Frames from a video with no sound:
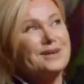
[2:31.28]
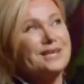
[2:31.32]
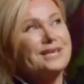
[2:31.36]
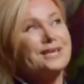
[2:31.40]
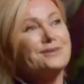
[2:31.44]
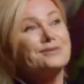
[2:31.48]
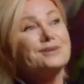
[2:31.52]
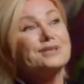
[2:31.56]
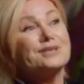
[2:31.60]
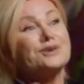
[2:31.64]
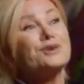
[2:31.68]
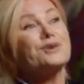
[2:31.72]

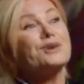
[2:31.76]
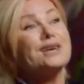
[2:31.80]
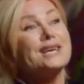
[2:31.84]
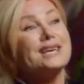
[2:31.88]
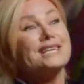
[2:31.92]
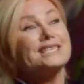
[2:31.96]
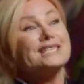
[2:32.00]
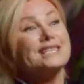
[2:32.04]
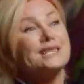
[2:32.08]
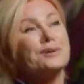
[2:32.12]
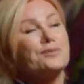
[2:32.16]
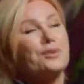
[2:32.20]
he was cooking
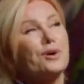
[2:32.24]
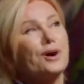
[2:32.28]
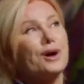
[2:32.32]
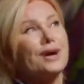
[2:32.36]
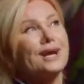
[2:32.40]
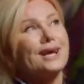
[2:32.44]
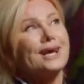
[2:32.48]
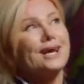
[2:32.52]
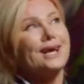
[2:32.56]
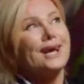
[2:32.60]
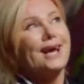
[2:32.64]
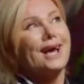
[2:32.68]
a dinner
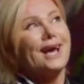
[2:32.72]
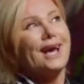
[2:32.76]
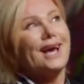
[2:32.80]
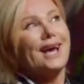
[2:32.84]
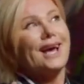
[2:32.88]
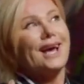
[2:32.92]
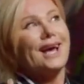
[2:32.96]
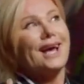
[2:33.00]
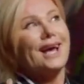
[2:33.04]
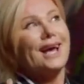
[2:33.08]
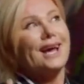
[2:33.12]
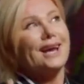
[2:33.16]
party,
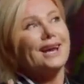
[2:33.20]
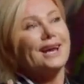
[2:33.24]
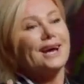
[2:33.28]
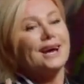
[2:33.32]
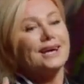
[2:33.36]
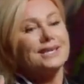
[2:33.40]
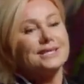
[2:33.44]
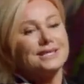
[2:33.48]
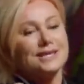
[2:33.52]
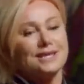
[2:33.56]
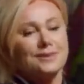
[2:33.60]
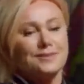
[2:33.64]
and
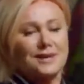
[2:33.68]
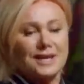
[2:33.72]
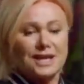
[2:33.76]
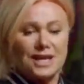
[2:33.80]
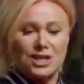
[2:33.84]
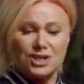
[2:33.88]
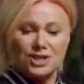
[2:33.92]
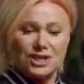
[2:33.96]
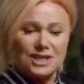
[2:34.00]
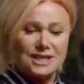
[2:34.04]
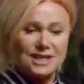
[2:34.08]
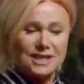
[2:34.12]
I said in the
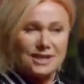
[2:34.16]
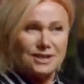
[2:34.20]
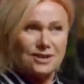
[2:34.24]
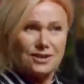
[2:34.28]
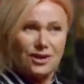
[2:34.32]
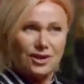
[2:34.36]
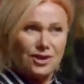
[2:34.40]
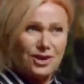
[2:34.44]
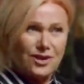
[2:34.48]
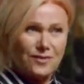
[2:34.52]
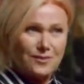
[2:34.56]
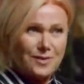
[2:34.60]
kitchen, I said,
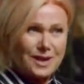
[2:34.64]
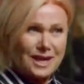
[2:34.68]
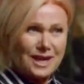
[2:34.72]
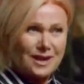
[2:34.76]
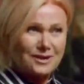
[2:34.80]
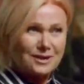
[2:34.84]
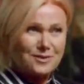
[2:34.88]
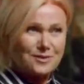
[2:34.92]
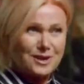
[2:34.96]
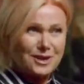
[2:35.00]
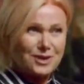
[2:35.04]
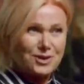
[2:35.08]
Oh, you haven't been
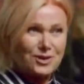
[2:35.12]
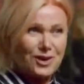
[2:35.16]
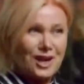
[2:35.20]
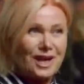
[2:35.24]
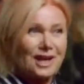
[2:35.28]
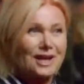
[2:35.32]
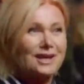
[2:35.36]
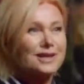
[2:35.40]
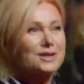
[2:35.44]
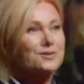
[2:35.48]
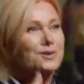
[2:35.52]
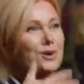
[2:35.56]
coming to my
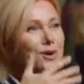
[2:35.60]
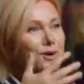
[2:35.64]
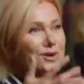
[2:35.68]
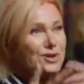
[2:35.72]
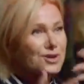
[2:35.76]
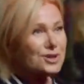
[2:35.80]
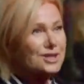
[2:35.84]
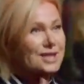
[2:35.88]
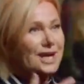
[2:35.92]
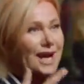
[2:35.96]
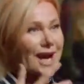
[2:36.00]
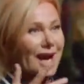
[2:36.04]
trailer because we always
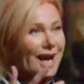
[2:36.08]
used to